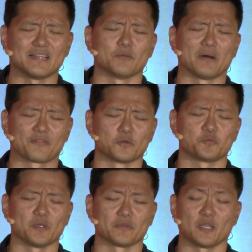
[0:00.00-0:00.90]
about those
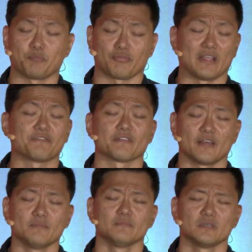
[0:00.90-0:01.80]
people. They'd pray for
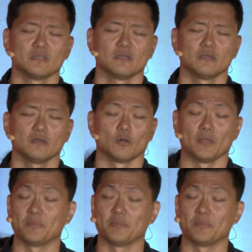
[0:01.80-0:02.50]
them. Or maybe